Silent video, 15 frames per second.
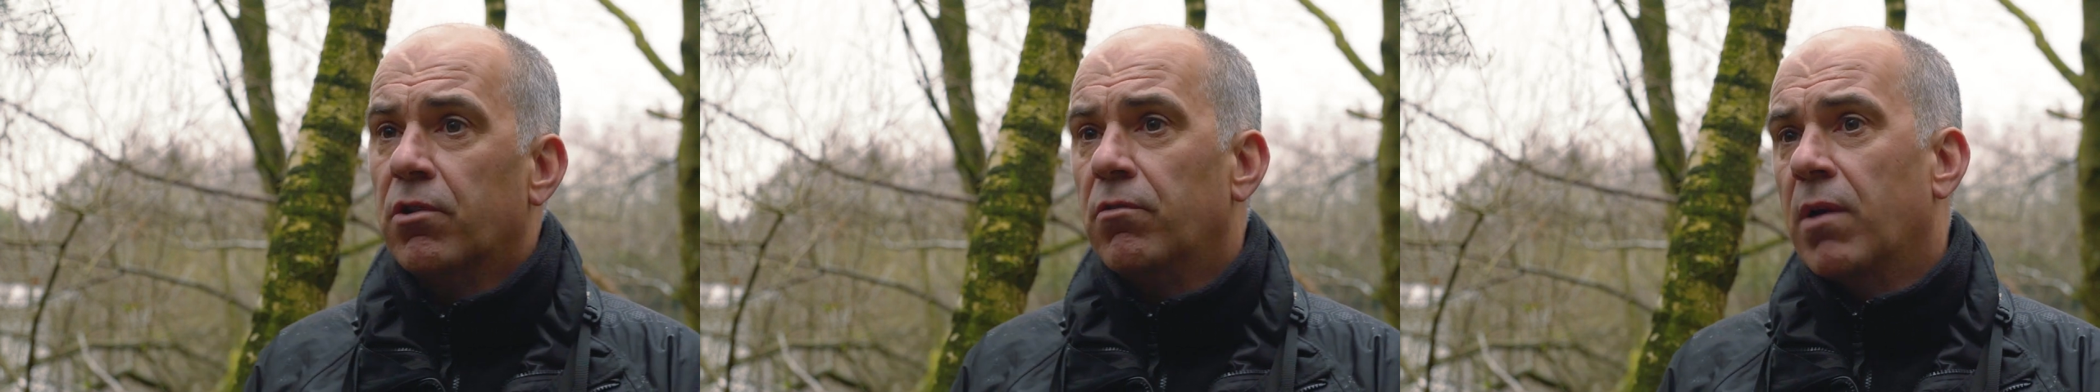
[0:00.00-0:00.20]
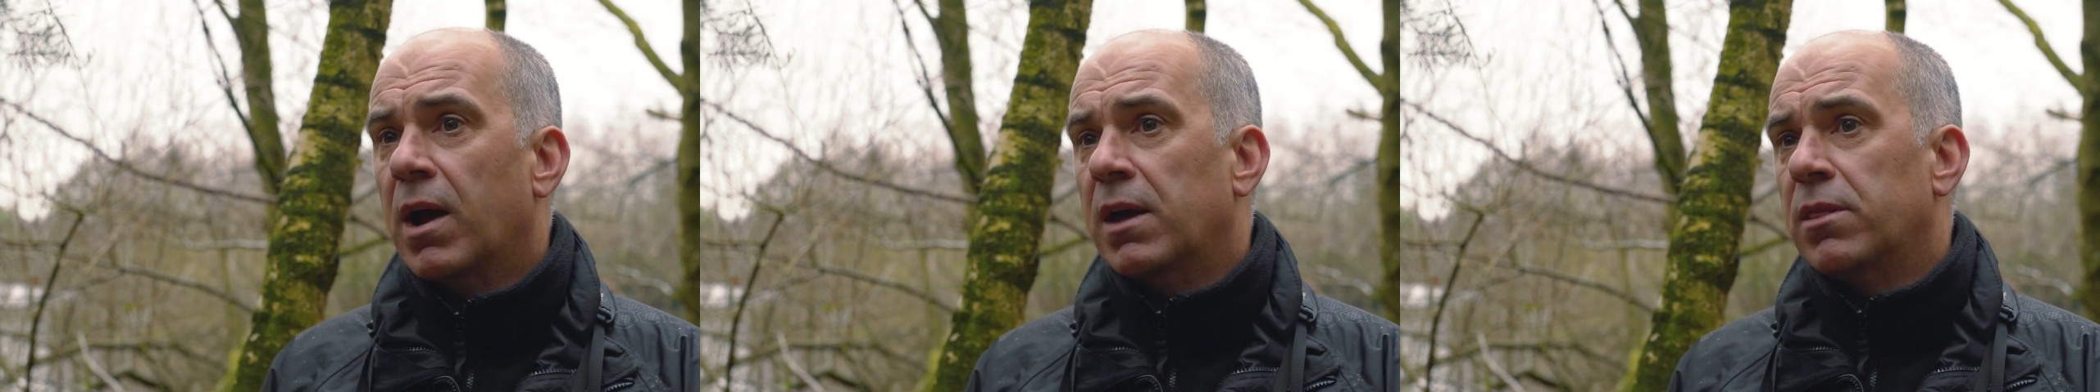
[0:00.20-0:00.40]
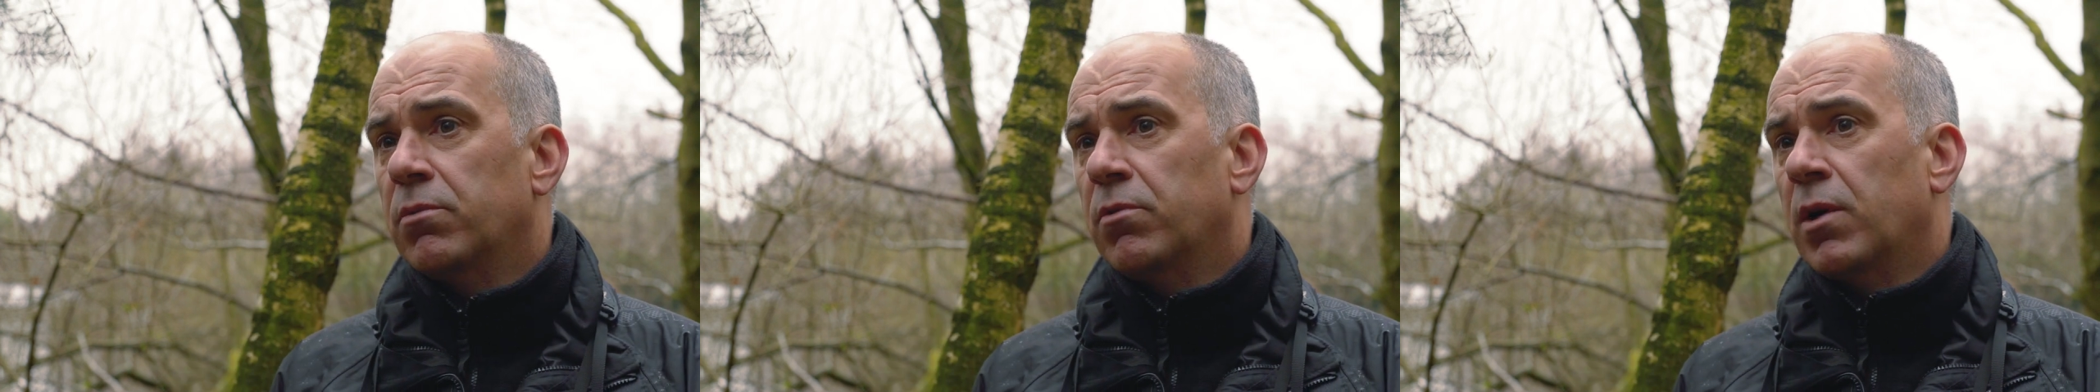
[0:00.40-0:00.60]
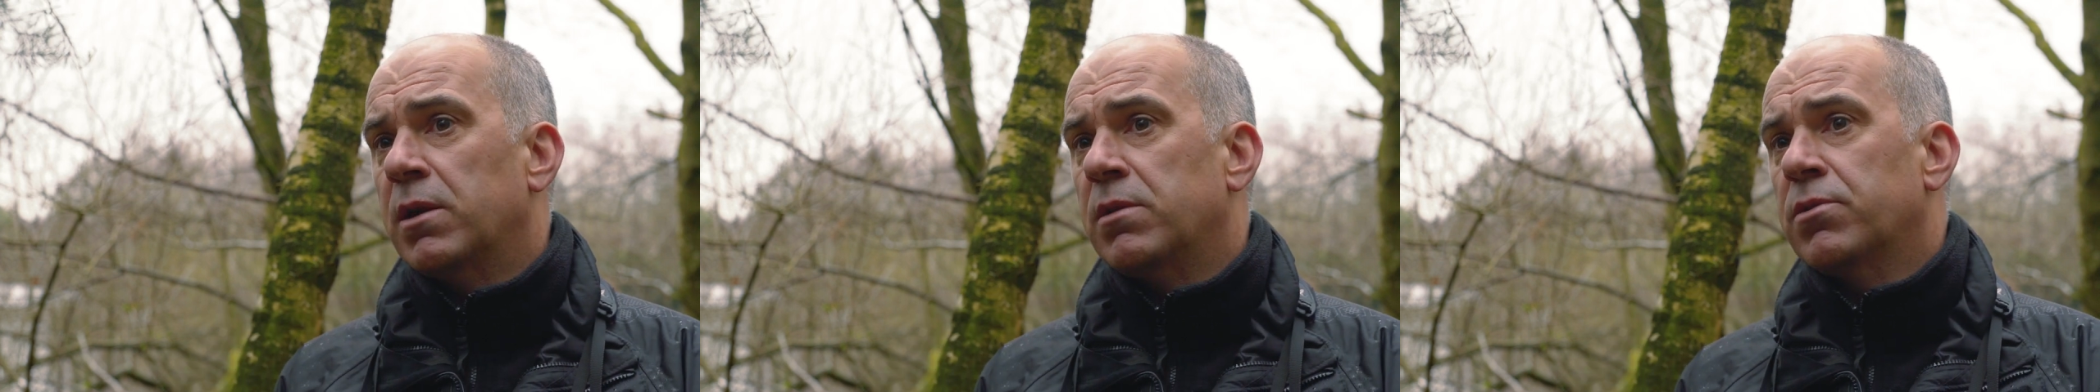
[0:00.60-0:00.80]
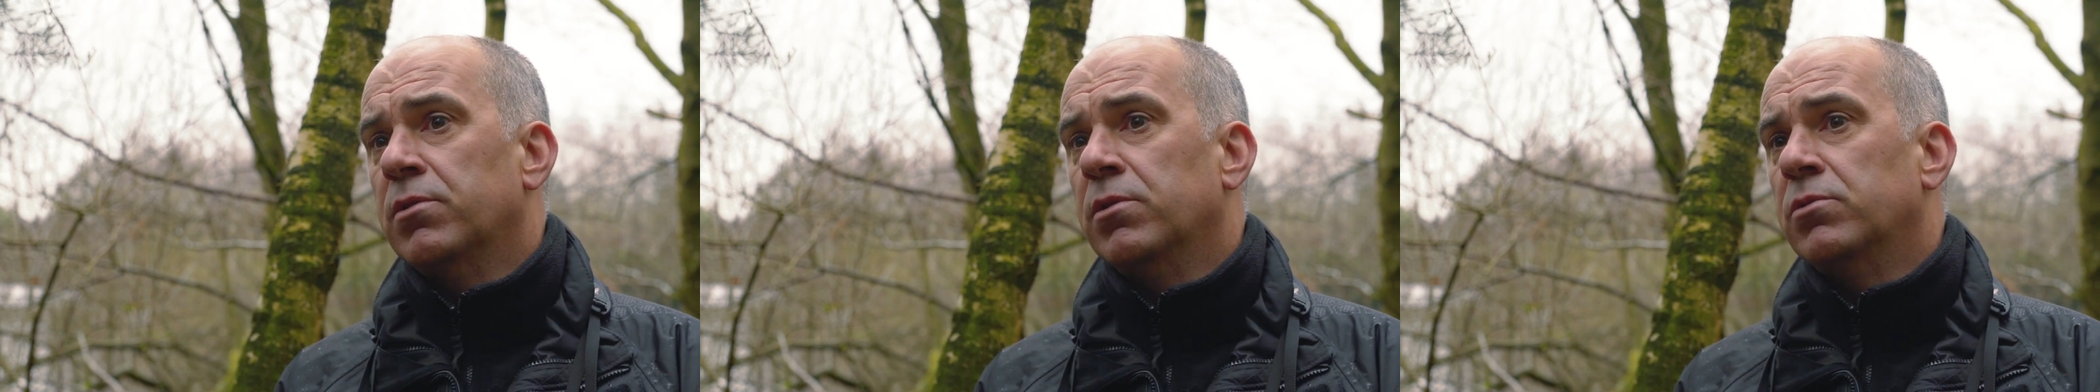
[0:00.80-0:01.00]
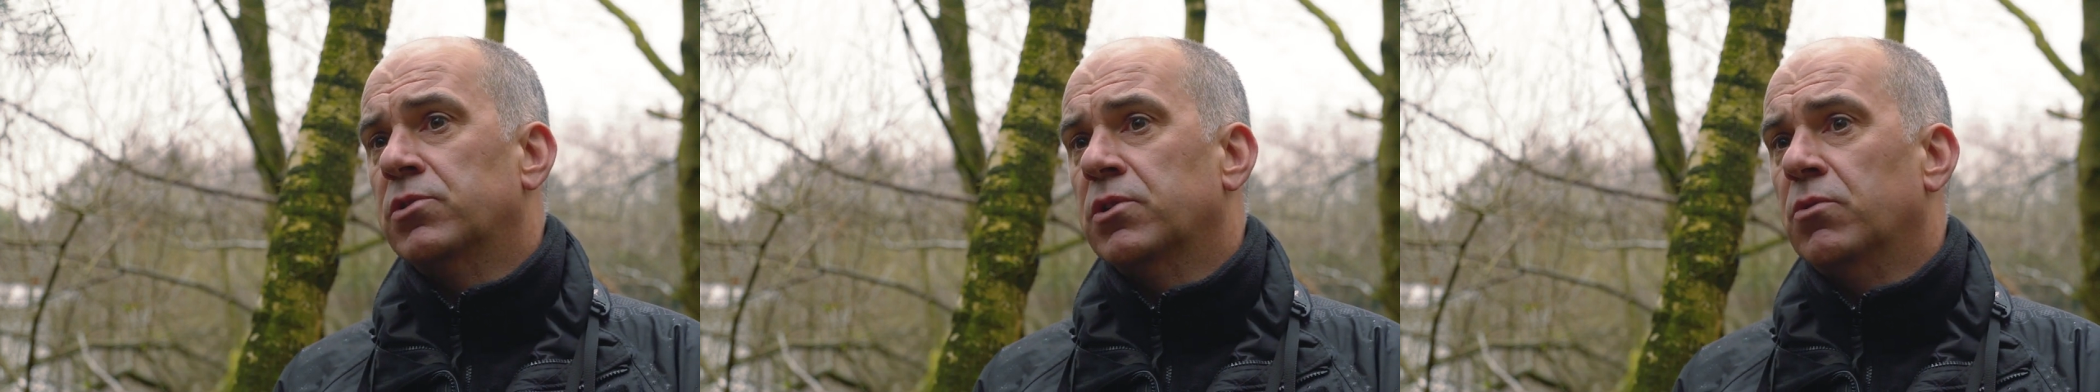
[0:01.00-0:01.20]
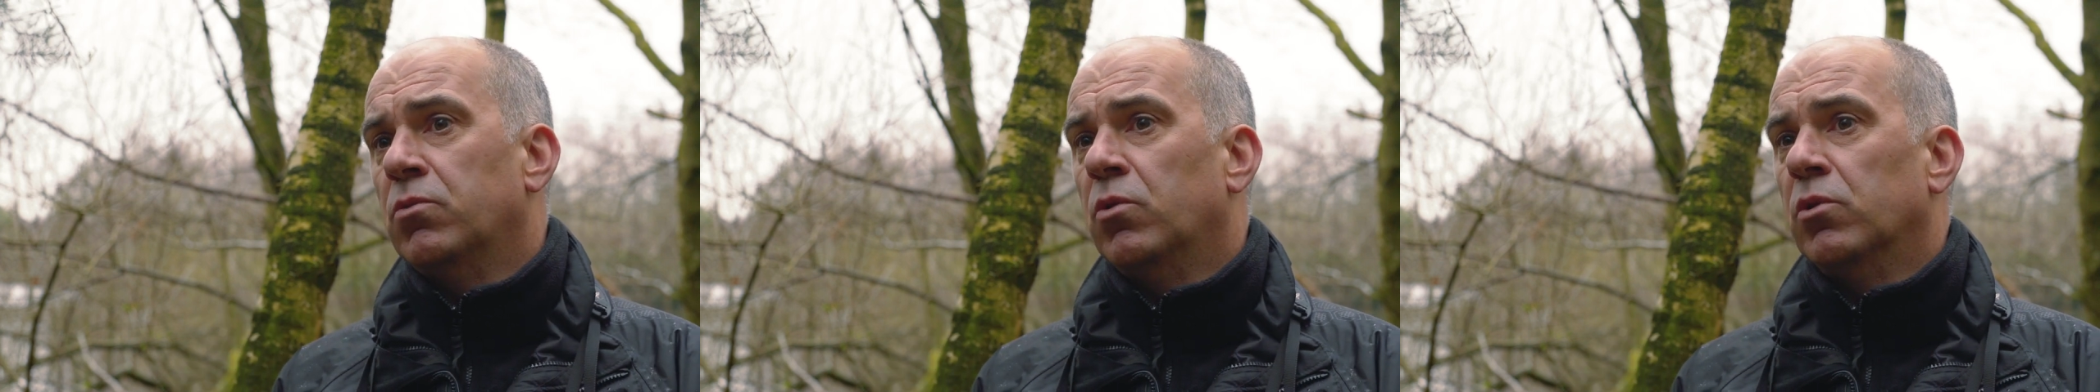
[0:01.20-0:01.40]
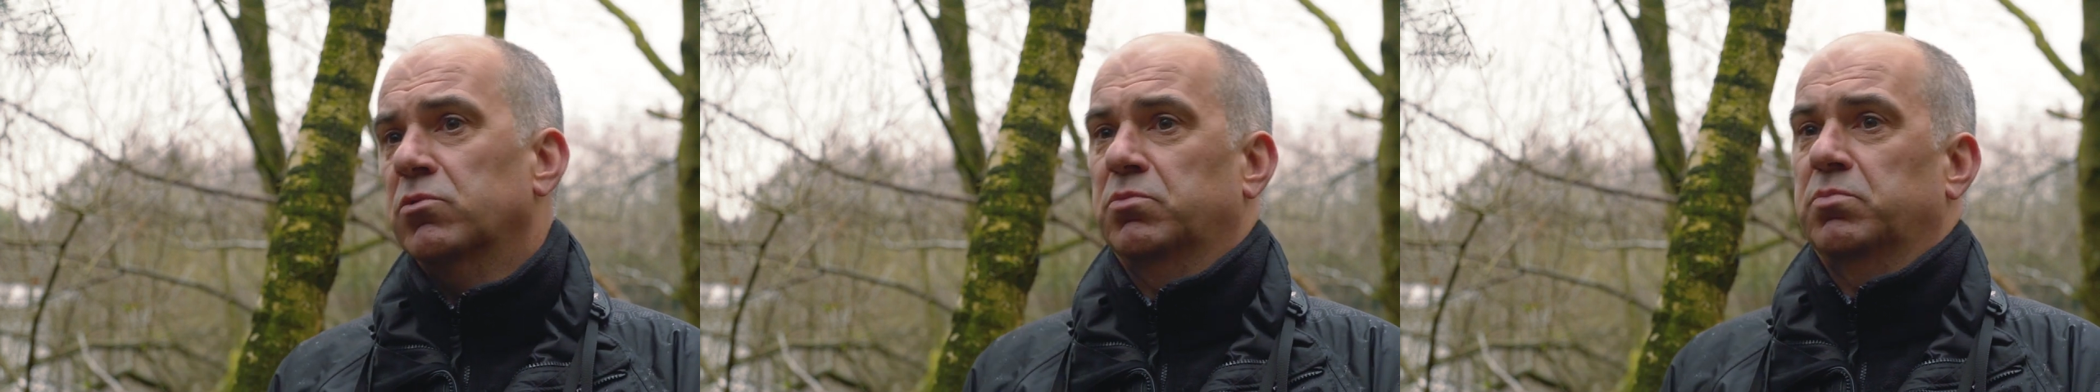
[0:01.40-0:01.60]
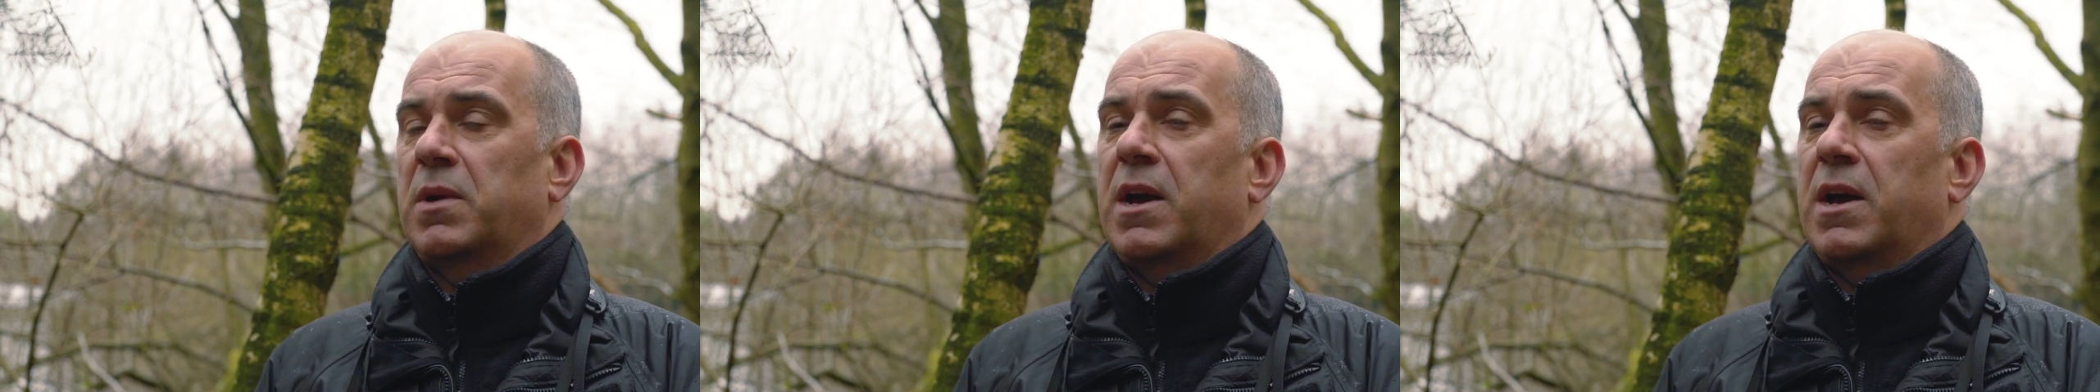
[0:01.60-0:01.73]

right the way through to what